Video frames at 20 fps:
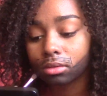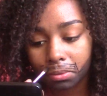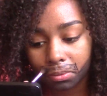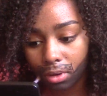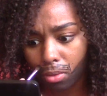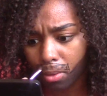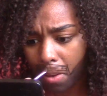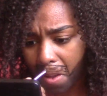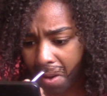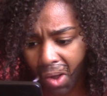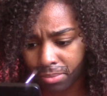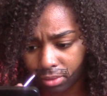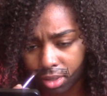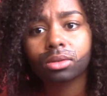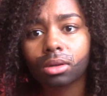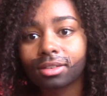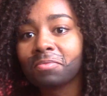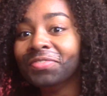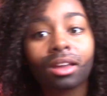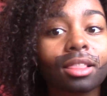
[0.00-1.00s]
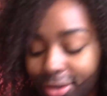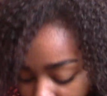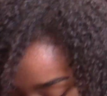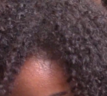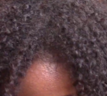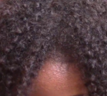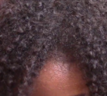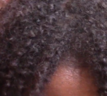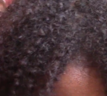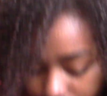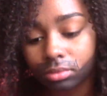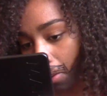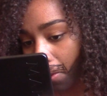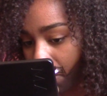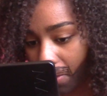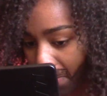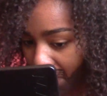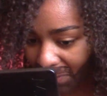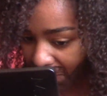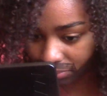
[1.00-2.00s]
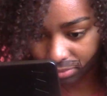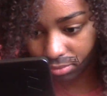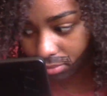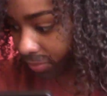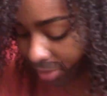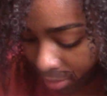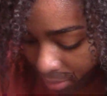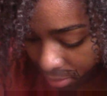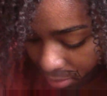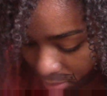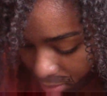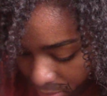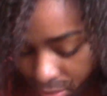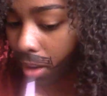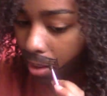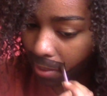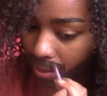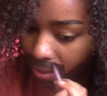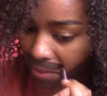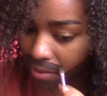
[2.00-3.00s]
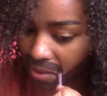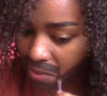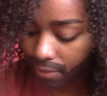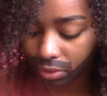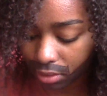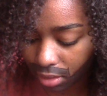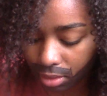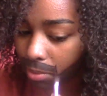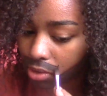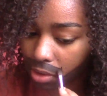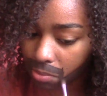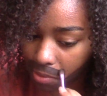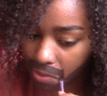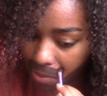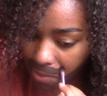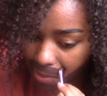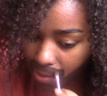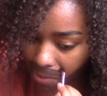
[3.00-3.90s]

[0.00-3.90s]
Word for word: in. Look at me filling it all in, just eyeshadowing it up.